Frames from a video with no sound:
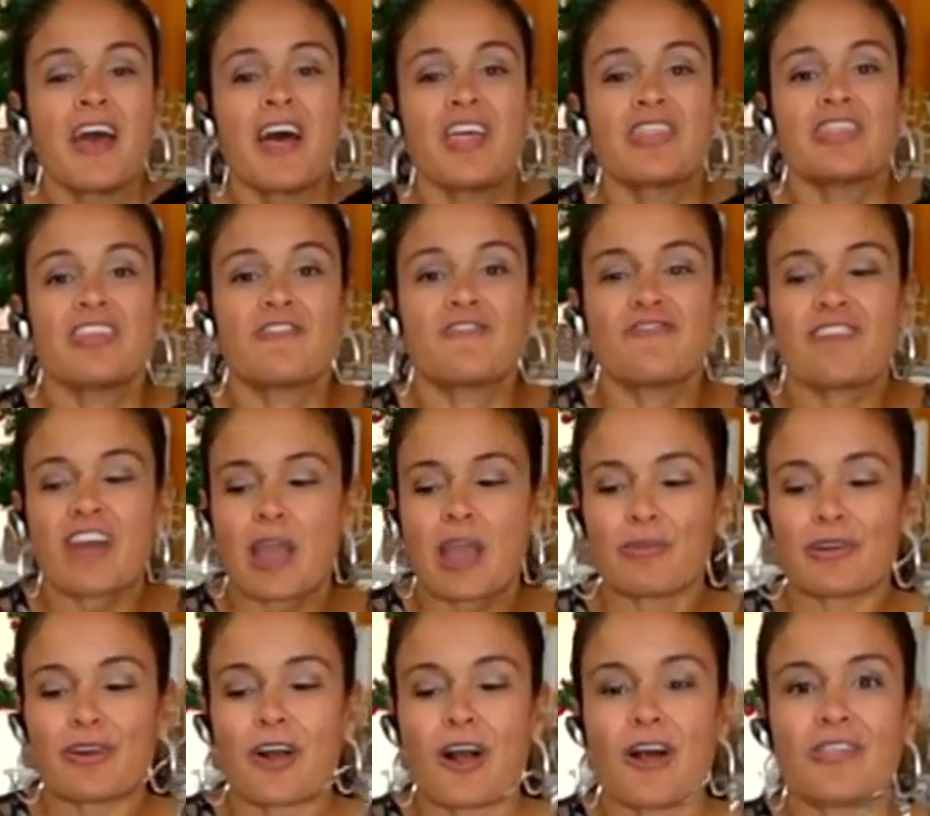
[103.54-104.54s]
The
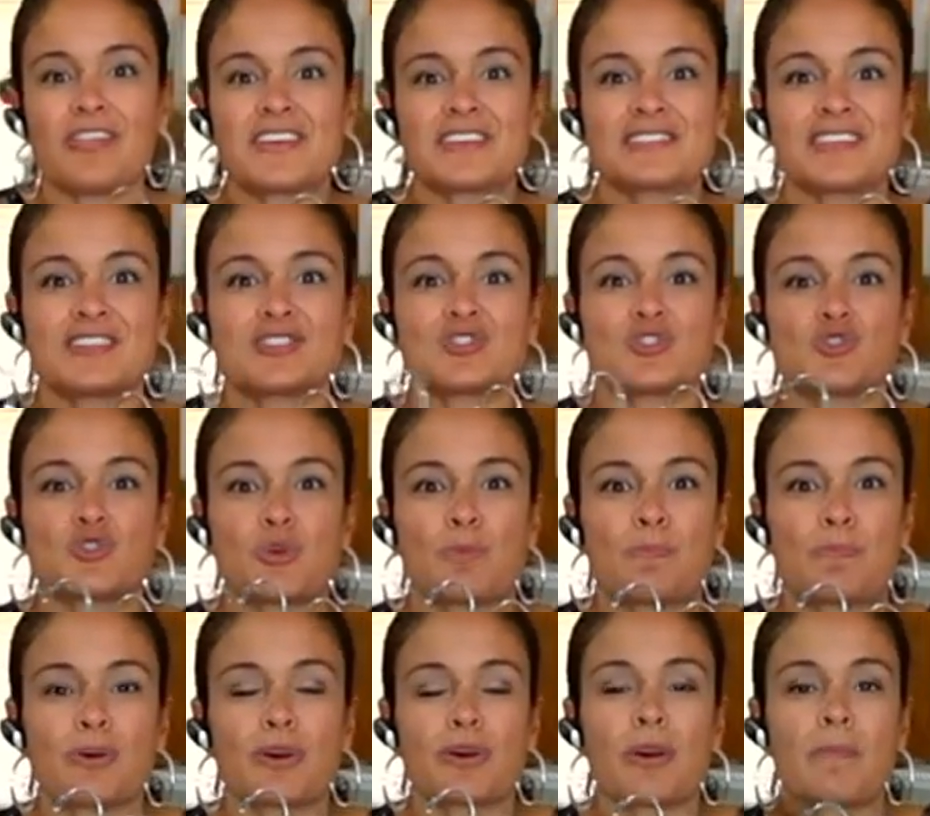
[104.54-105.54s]
fabric on this is
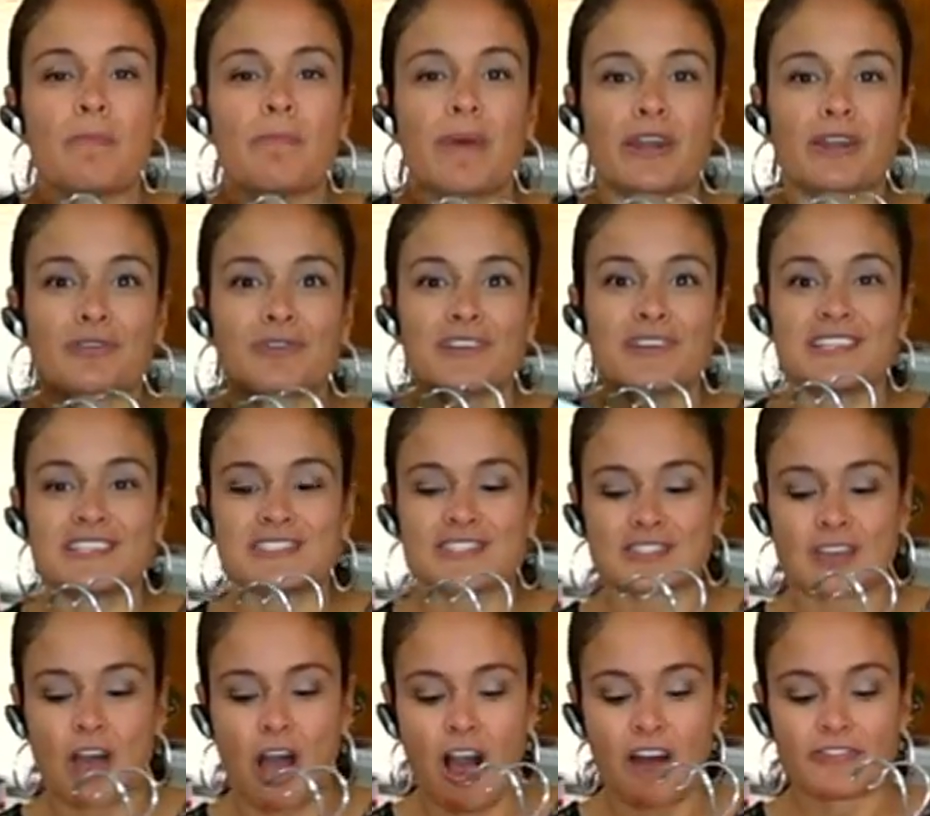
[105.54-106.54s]
super buttery
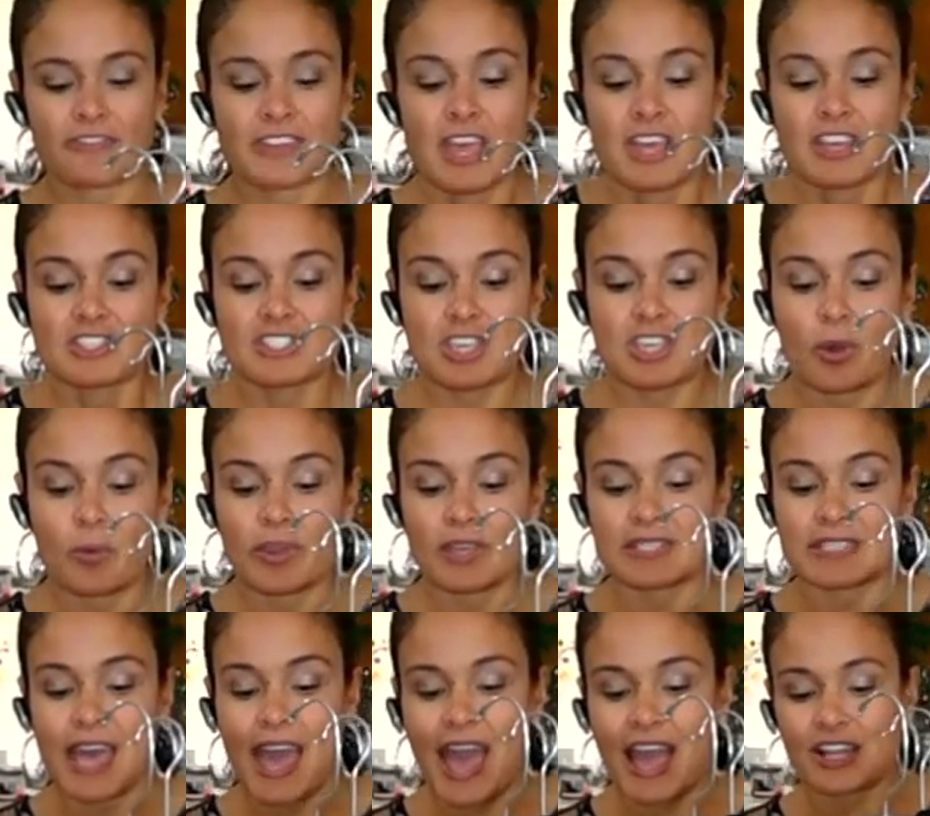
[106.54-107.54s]
soft. So it's
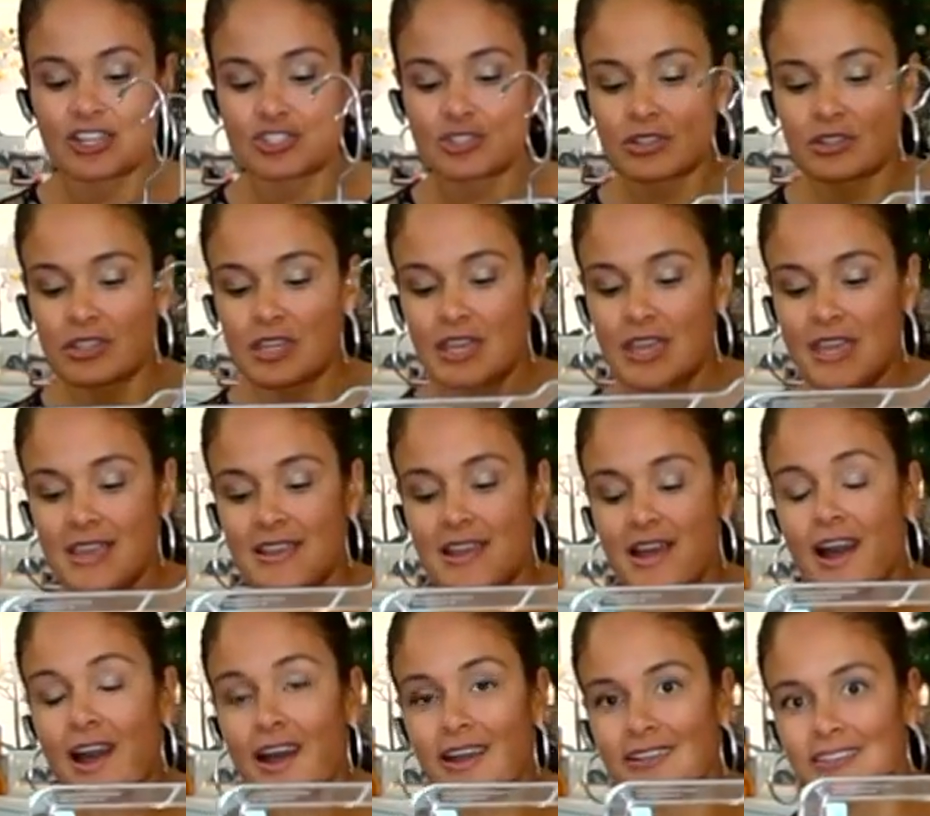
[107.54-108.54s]
actually a
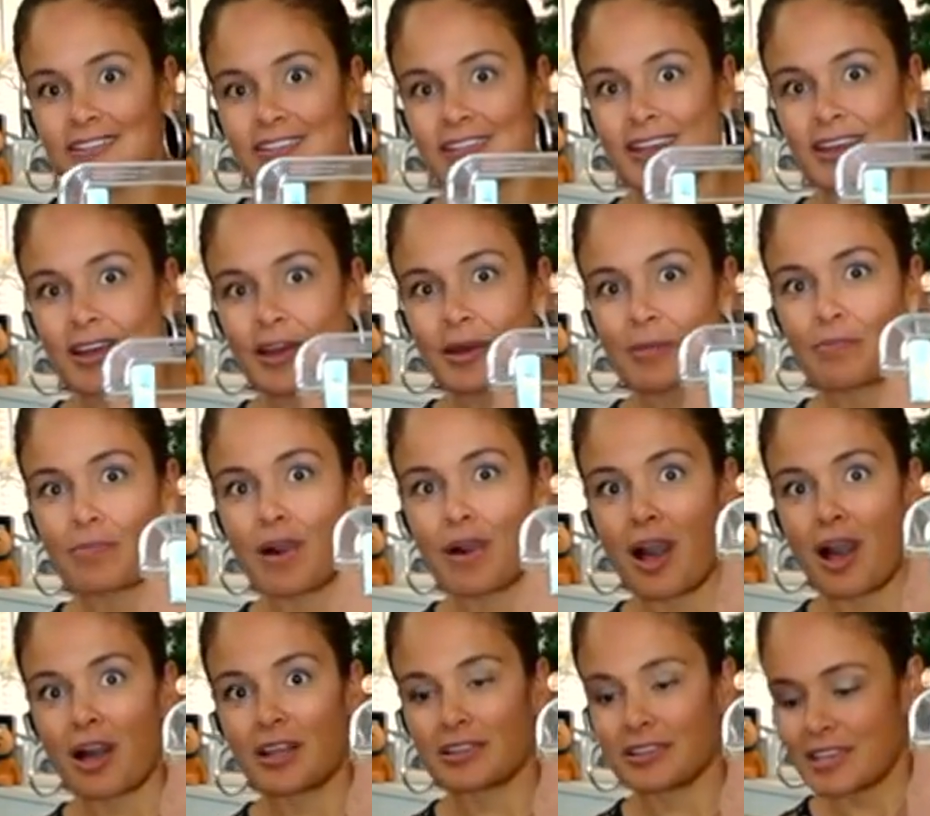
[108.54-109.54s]
cotton,
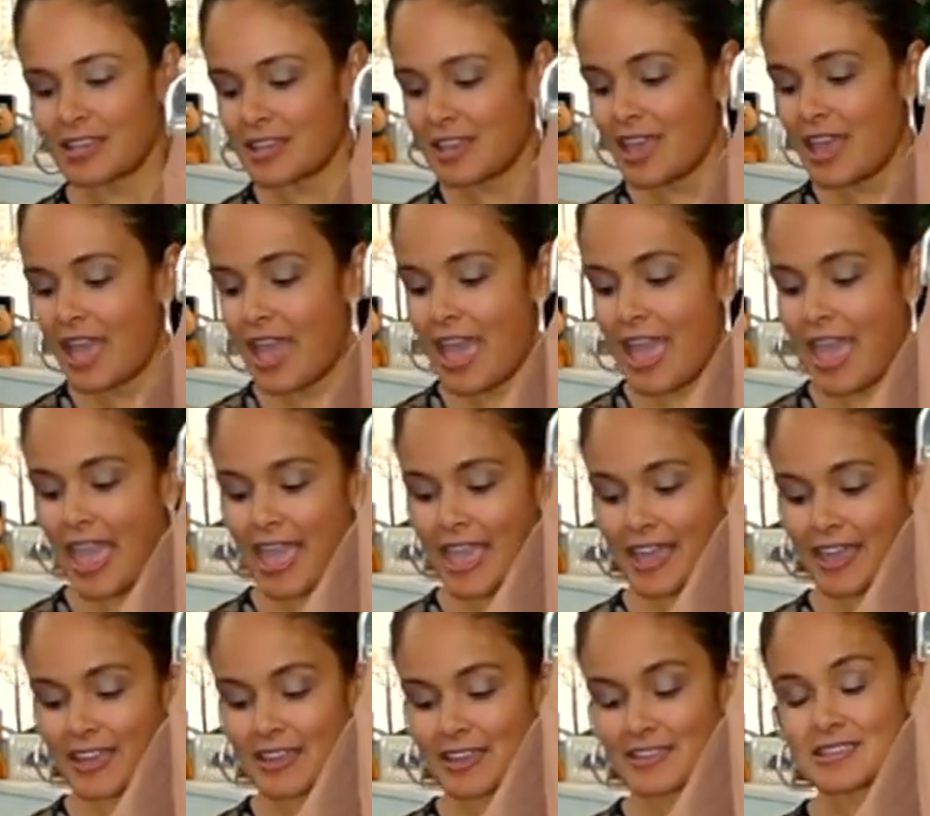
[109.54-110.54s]
poly,
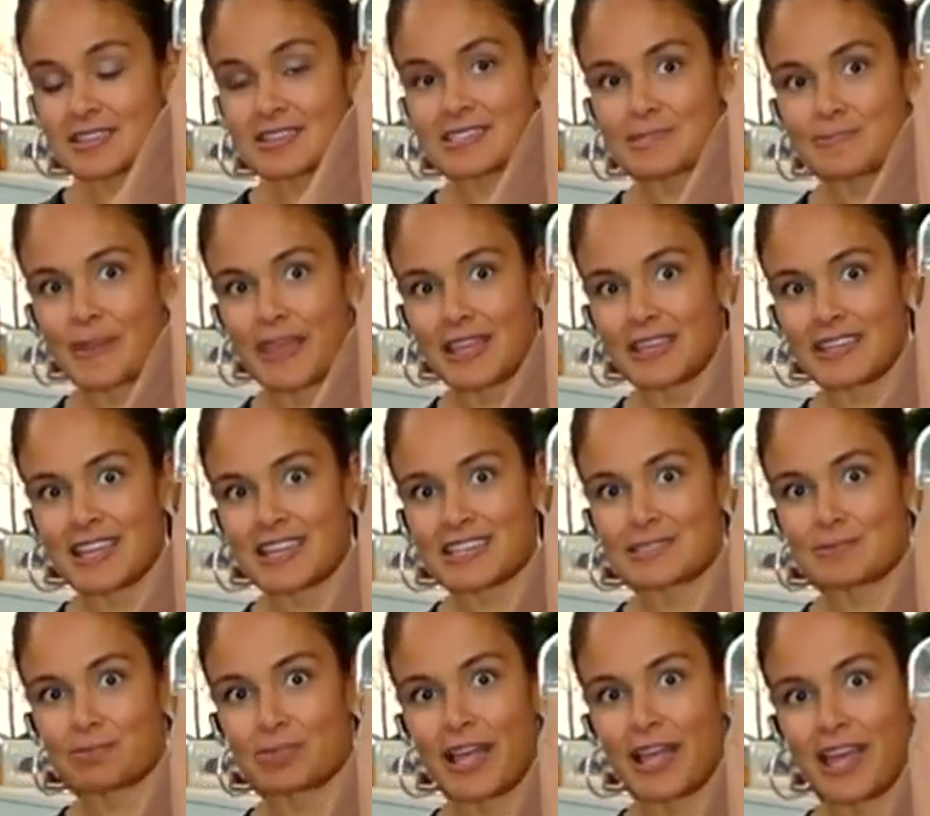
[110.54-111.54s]
and spandex
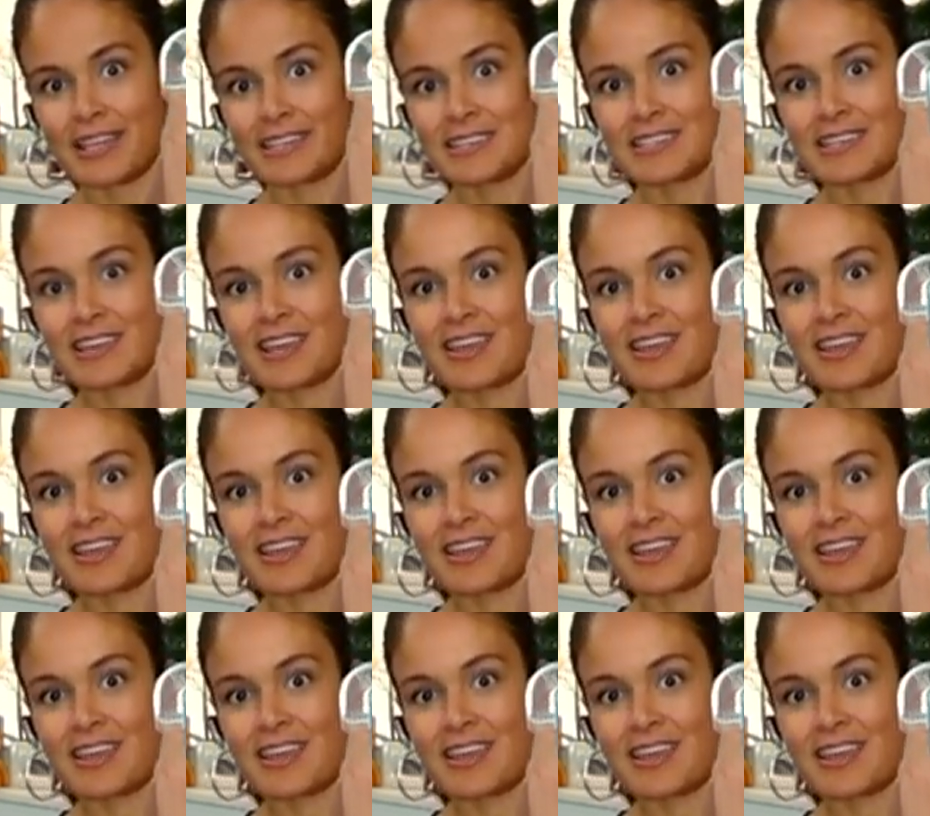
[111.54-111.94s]
blend.